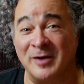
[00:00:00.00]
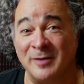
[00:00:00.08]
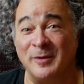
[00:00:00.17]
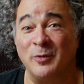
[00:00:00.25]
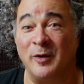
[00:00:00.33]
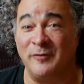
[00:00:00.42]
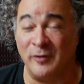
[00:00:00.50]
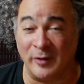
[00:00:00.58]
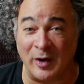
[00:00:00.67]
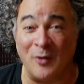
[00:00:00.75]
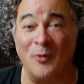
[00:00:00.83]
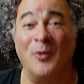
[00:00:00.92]
to be
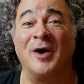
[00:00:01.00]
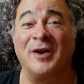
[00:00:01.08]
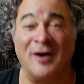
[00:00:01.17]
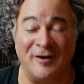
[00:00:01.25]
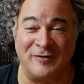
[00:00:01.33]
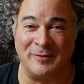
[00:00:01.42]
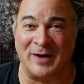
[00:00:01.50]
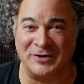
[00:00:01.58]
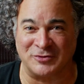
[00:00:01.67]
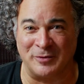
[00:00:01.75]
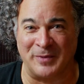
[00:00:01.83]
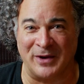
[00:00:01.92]
reviewing one of the
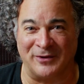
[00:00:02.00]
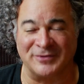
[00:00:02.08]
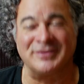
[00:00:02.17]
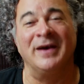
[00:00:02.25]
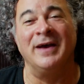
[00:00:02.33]
Maestro pedals.